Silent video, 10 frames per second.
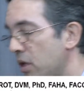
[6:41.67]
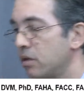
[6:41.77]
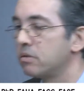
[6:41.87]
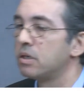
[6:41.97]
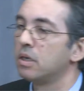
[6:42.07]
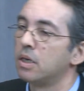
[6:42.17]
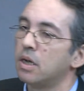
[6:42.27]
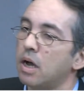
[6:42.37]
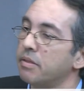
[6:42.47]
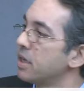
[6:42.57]
dollars
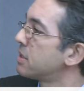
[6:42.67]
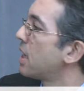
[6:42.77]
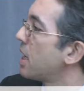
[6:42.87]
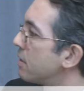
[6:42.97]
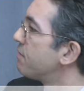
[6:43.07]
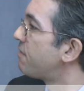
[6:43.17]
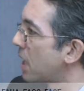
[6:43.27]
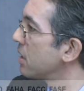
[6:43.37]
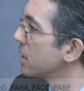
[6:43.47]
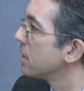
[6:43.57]
on this. And
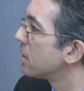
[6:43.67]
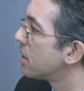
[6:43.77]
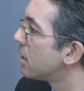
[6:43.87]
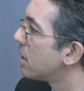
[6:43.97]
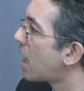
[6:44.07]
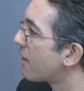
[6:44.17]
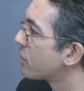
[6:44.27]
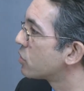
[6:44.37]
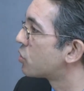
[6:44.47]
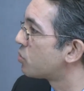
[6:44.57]
finally,
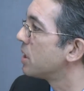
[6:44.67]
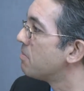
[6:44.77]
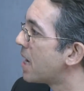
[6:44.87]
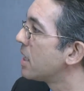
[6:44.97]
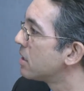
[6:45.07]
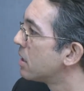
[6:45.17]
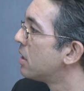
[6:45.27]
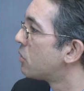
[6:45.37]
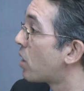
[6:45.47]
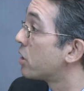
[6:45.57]
after three main
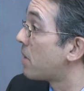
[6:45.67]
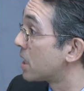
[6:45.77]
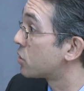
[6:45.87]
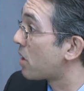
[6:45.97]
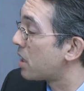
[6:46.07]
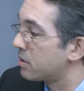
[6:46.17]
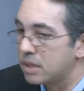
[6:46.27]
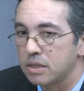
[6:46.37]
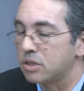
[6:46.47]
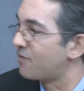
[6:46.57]
randomized trials,
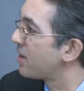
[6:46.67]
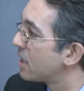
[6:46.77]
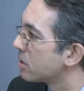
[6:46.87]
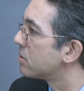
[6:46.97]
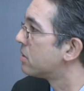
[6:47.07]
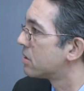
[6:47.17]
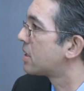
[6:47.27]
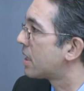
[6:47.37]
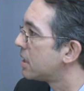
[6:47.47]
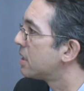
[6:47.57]
this is a failure, a
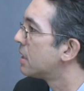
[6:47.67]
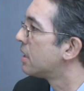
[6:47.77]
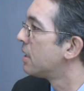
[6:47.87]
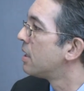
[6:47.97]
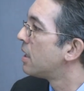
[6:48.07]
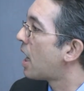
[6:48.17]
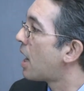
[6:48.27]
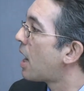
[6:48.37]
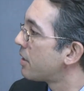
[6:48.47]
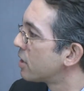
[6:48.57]
statin. I
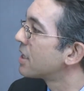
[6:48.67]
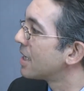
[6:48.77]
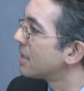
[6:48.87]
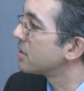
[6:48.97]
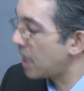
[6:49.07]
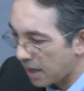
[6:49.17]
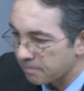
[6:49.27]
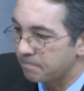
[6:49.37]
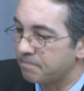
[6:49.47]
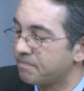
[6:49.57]
guess we'll come back to
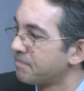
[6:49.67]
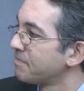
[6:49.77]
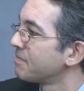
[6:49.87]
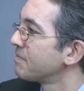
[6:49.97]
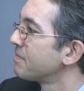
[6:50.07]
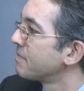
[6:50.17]
the statin